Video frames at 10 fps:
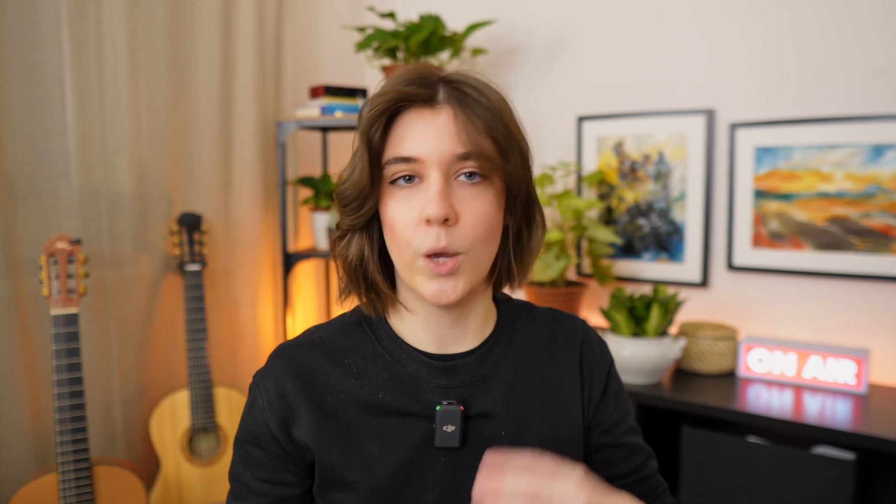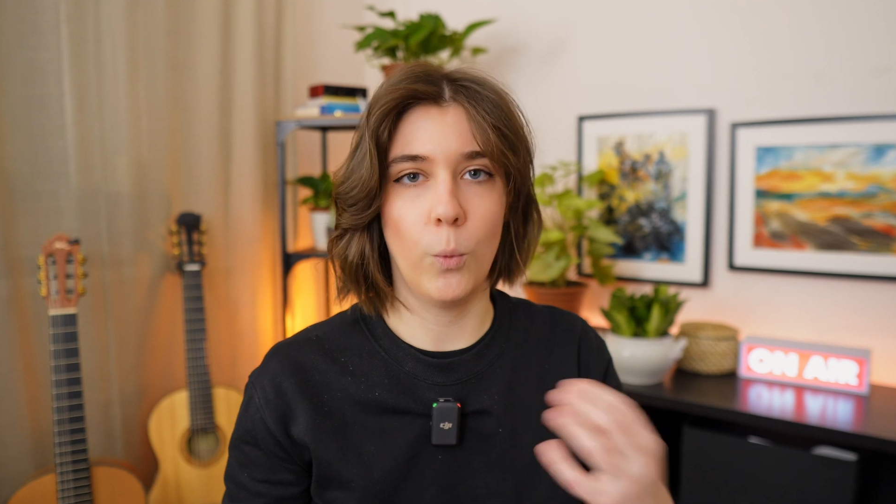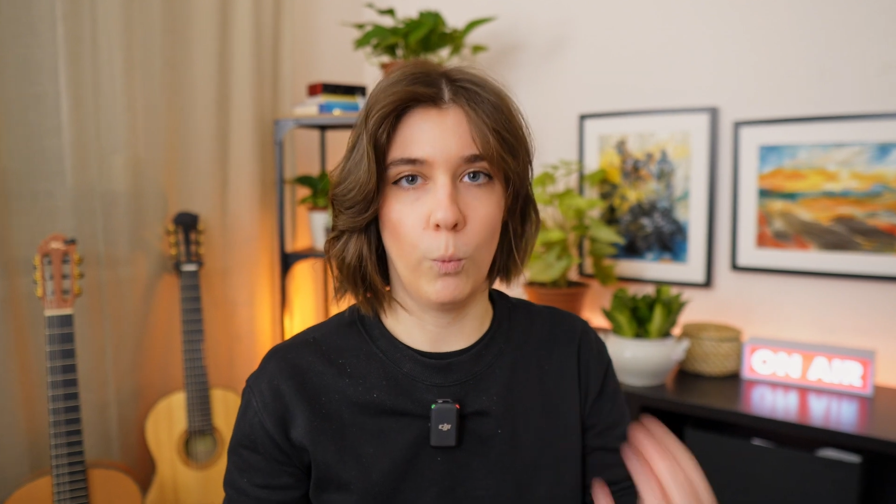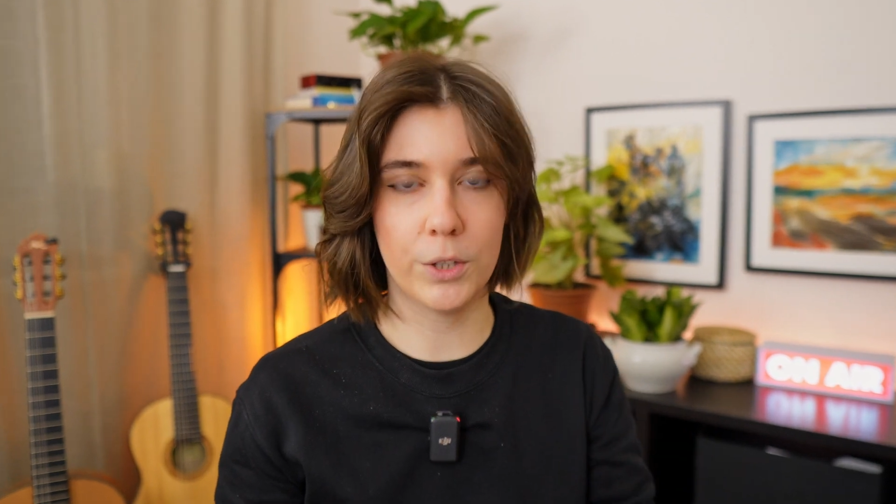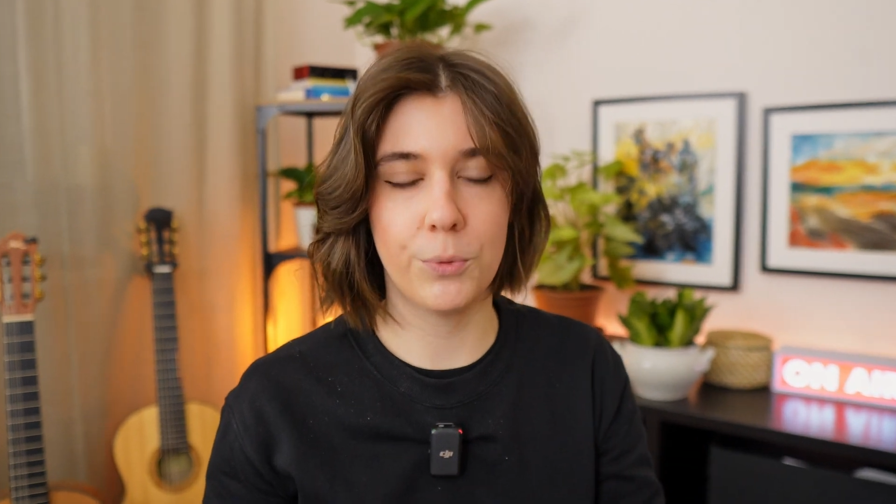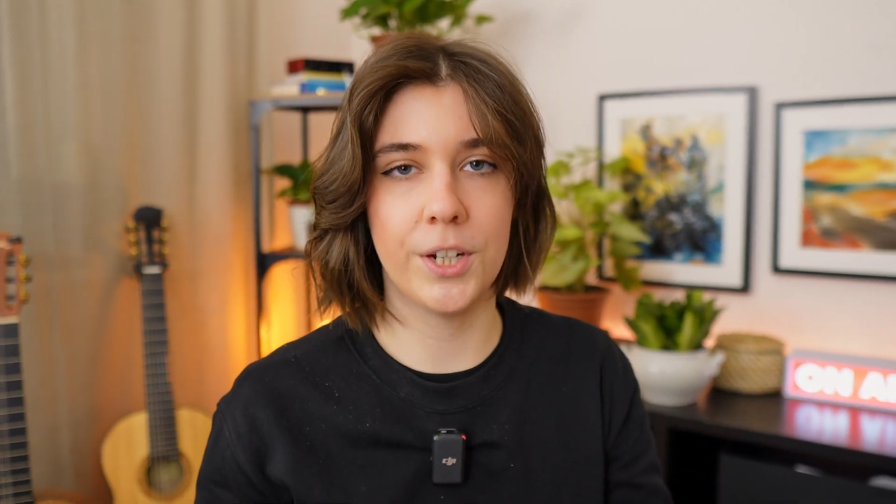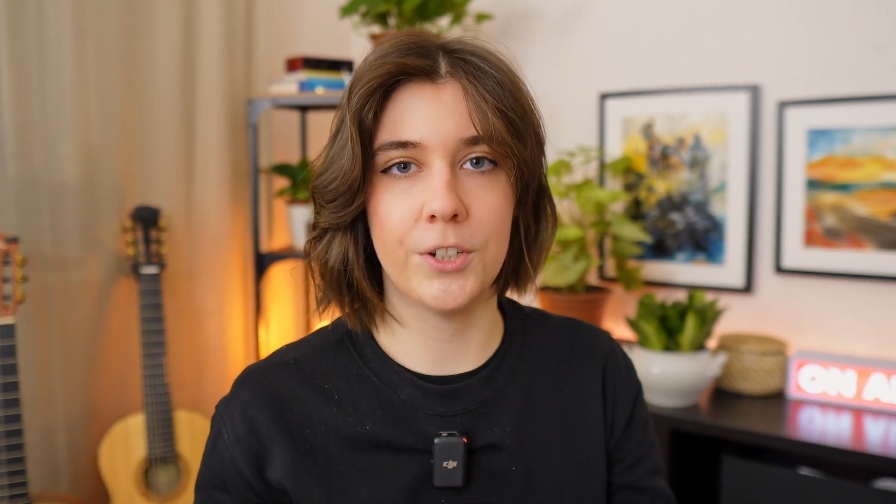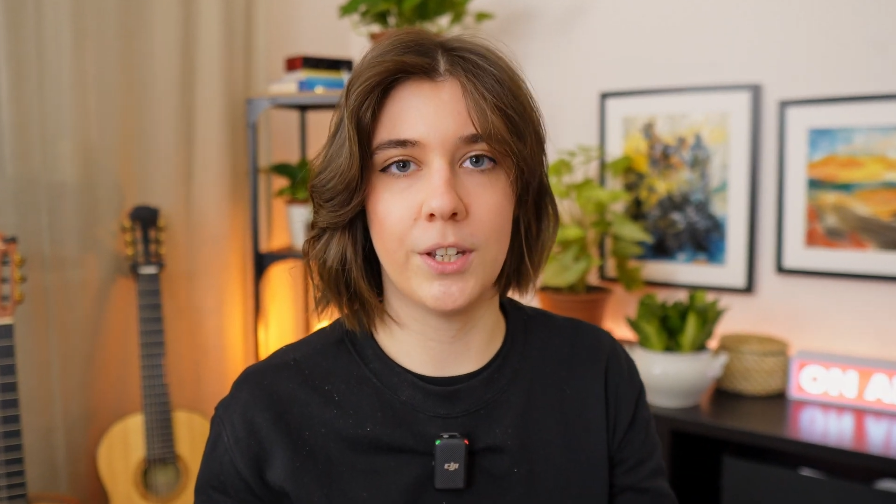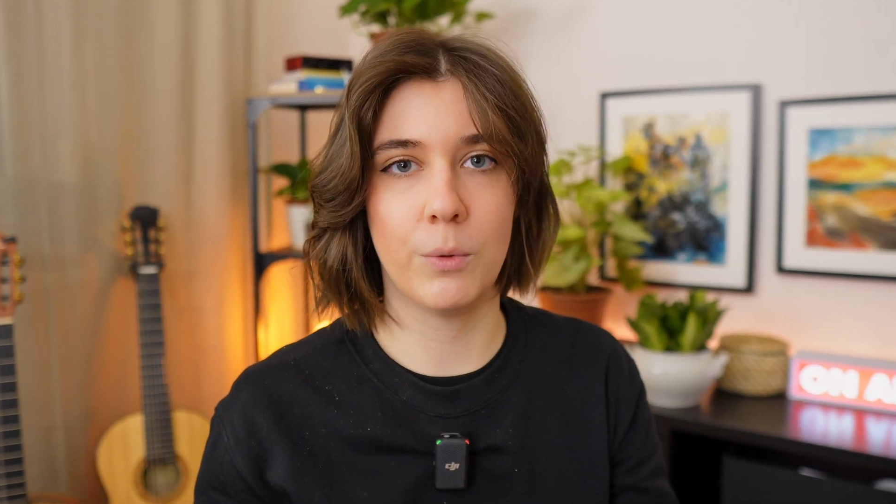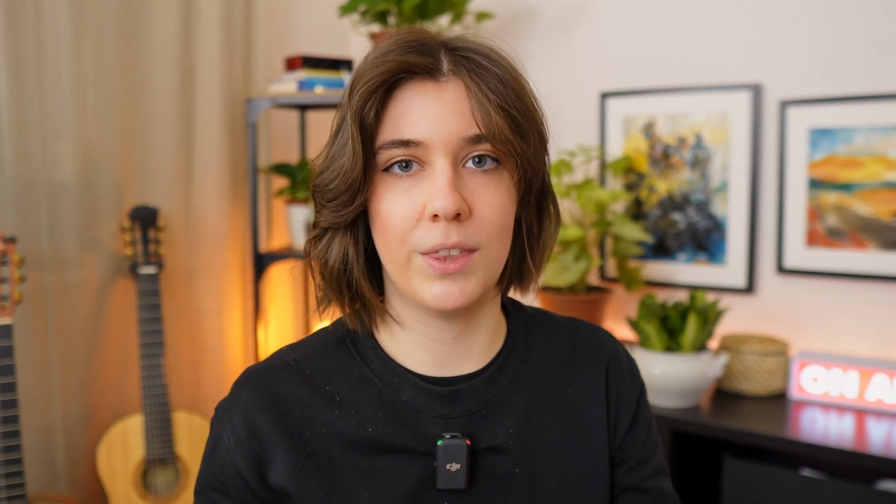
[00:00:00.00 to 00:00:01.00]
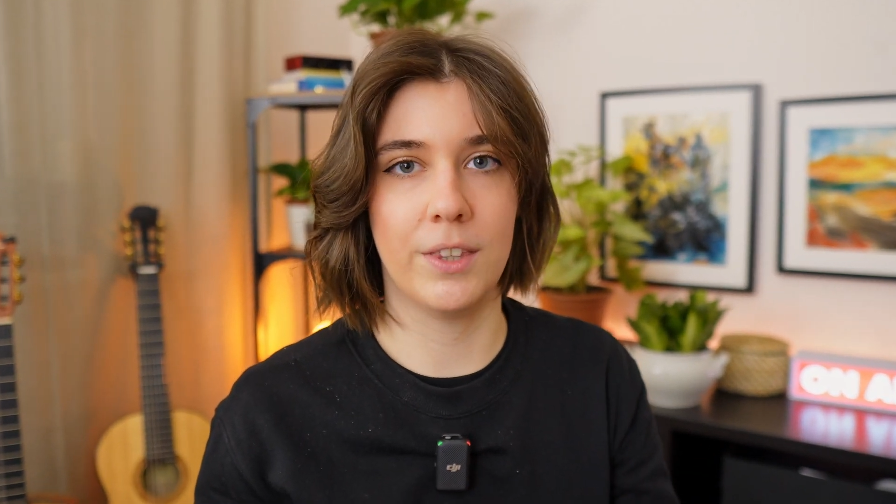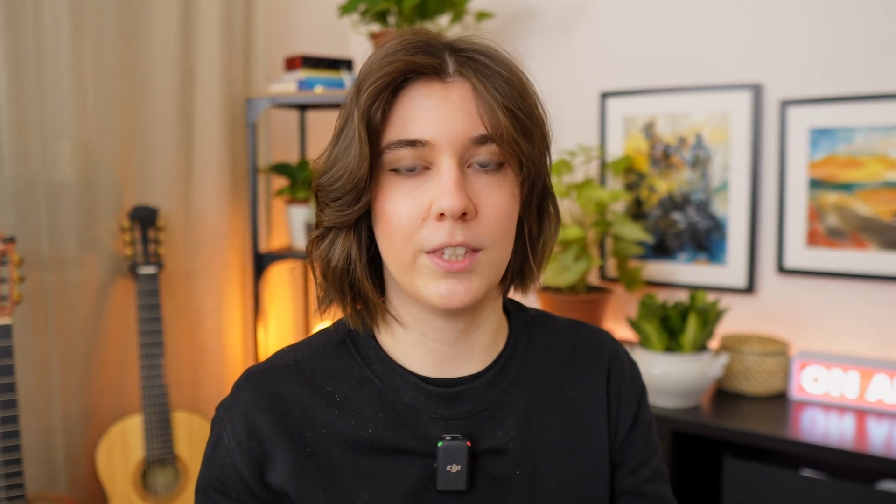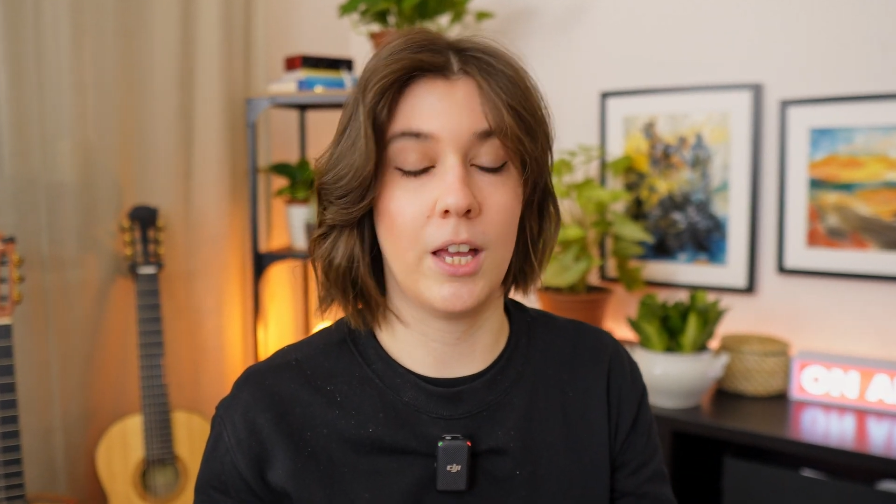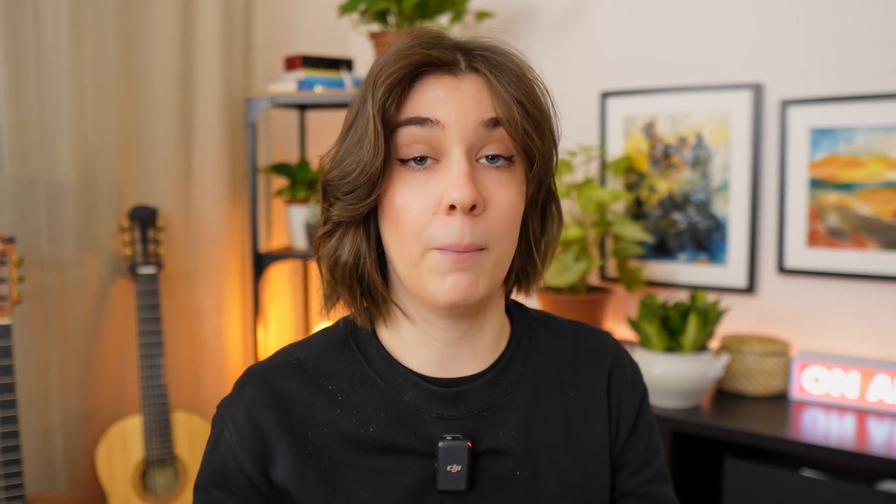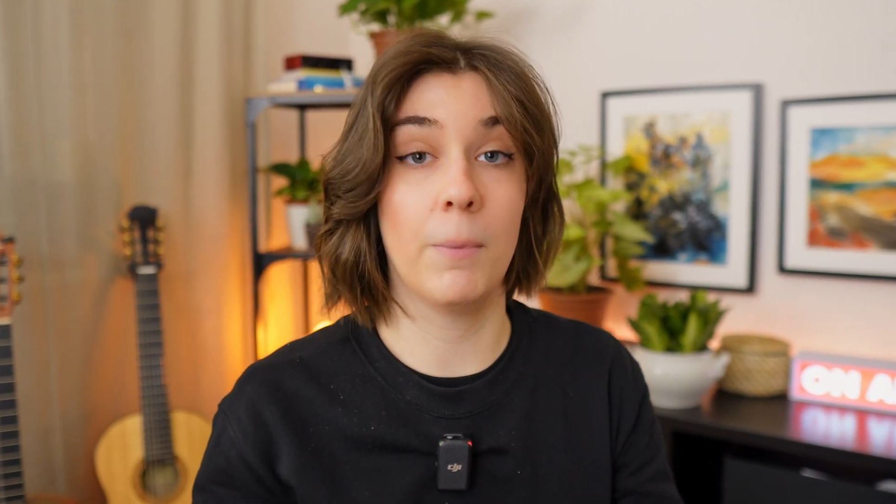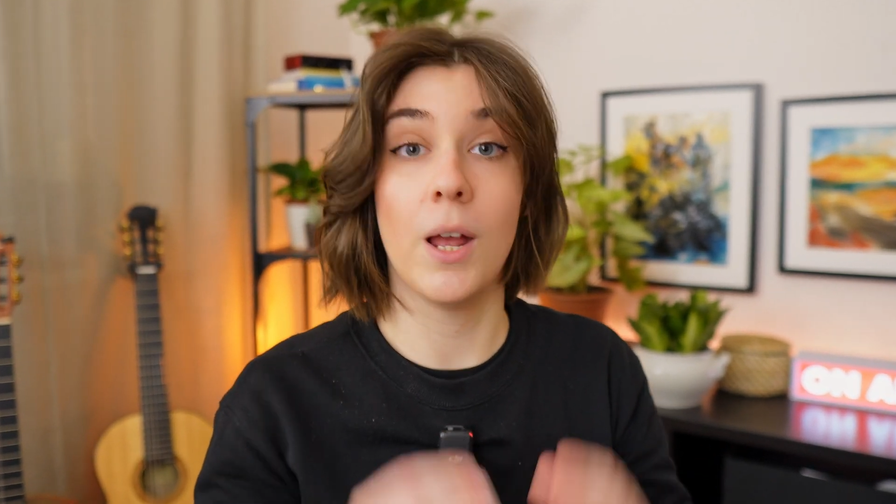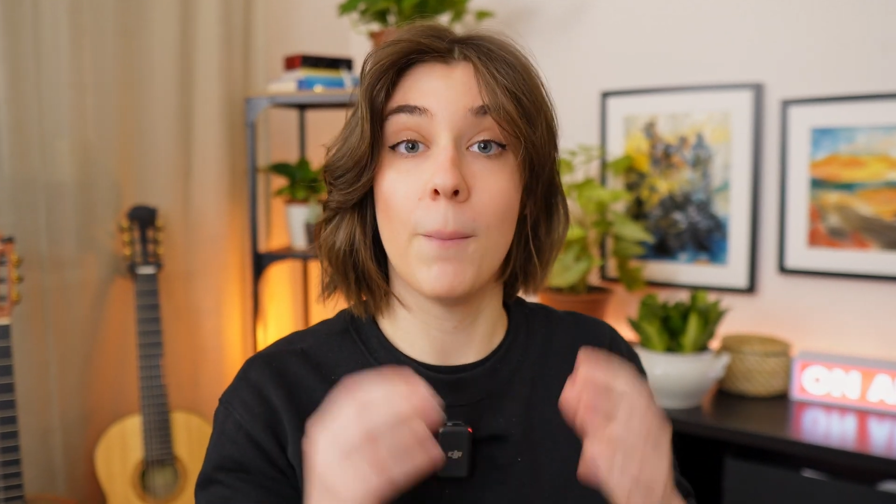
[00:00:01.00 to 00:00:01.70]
what we're doing with the thumb,